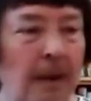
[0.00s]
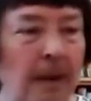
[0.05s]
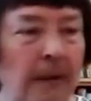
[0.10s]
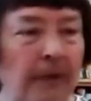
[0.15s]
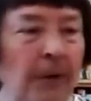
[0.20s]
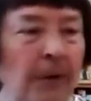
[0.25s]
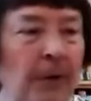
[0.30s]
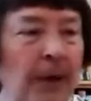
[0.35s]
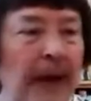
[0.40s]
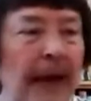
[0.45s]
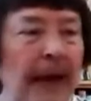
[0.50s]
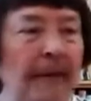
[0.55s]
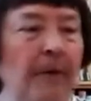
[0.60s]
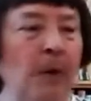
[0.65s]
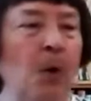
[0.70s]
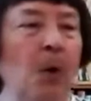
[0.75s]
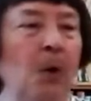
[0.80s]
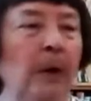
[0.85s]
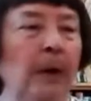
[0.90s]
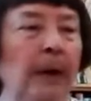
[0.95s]
If you have
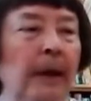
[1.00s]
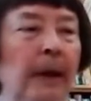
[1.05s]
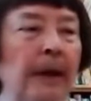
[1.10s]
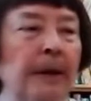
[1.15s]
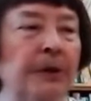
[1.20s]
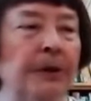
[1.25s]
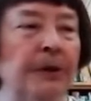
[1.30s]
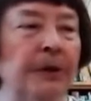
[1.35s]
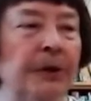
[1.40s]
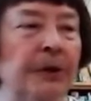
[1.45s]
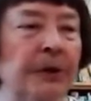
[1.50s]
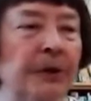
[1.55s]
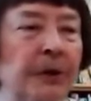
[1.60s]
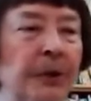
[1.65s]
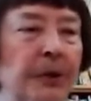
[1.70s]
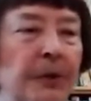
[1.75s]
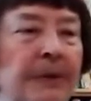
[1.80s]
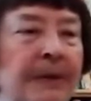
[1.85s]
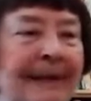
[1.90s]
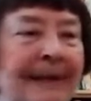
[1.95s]
only a
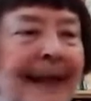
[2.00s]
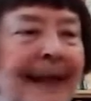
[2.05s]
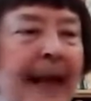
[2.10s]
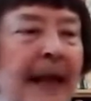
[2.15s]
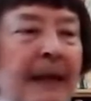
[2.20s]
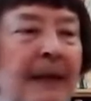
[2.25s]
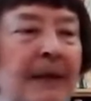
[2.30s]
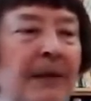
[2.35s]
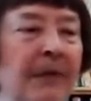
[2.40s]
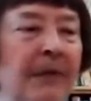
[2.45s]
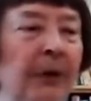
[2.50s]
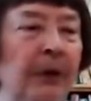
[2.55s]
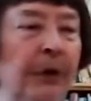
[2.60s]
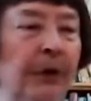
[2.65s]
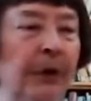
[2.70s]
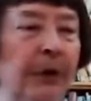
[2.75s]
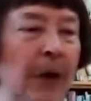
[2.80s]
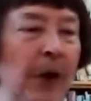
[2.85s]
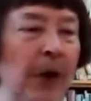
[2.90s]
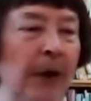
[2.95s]
certain size for your
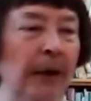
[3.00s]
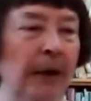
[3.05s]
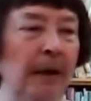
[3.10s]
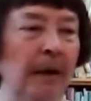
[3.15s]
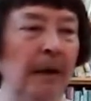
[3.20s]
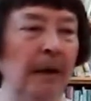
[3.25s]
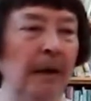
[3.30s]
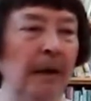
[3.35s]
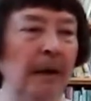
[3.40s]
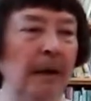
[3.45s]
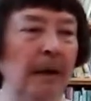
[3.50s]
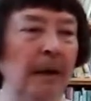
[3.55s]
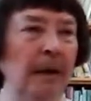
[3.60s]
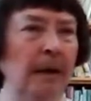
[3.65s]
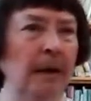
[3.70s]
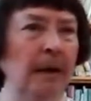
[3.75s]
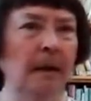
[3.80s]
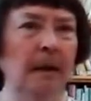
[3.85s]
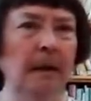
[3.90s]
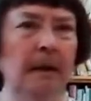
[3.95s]
garden,
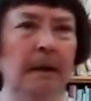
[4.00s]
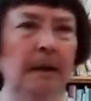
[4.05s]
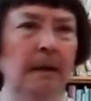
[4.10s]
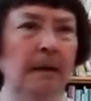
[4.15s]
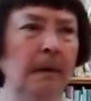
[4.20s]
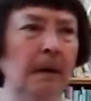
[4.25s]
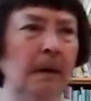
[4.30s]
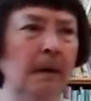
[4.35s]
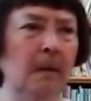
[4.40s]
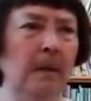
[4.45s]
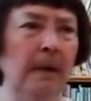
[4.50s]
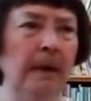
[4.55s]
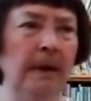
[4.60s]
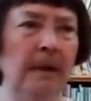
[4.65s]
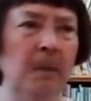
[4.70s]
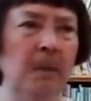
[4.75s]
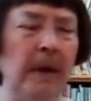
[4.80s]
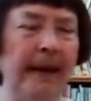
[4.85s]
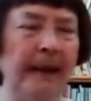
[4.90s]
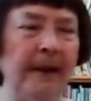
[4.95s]
you don't want
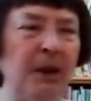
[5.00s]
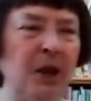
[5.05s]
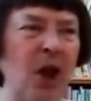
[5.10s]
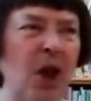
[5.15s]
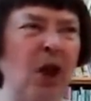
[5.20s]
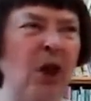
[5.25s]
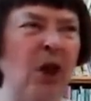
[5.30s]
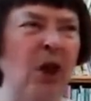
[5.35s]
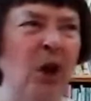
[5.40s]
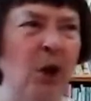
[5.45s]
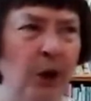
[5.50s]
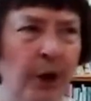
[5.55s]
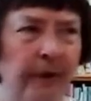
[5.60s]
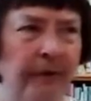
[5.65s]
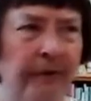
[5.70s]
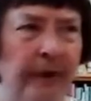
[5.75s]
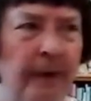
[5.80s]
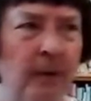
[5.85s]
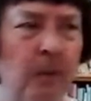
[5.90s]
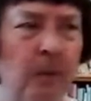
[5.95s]
to waste 1/3
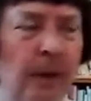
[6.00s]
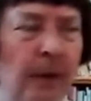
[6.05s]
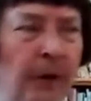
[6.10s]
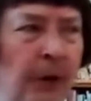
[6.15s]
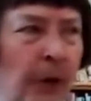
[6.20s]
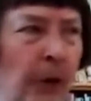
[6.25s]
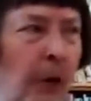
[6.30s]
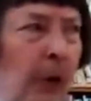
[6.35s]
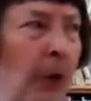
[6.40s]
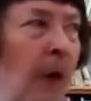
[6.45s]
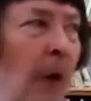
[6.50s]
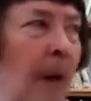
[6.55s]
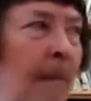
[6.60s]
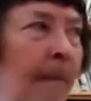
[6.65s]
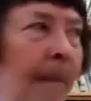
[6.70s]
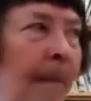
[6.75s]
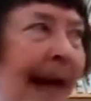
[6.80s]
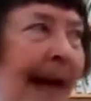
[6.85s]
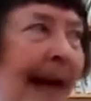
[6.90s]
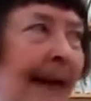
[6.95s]
of it with your
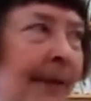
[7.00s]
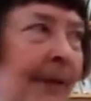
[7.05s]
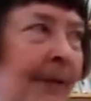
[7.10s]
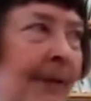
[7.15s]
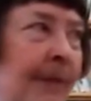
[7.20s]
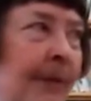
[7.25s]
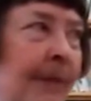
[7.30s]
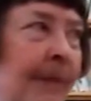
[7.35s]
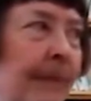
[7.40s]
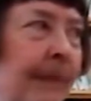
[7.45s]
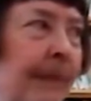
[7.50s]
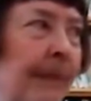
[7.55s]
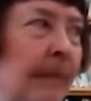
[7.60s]
paths.